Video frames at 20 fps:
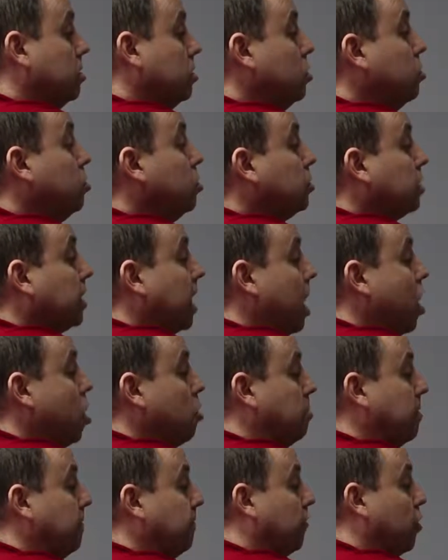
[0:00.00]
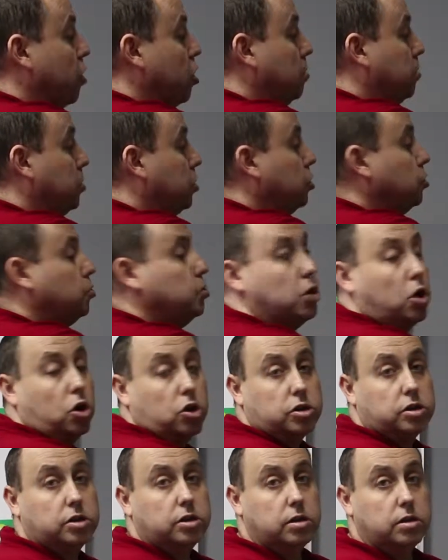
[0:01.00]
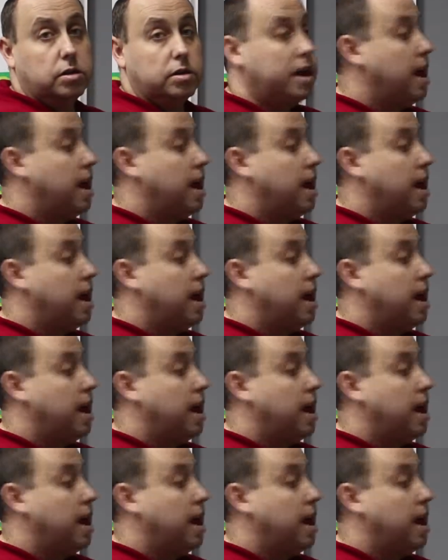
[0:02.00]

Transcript: you use the helping verb, do not,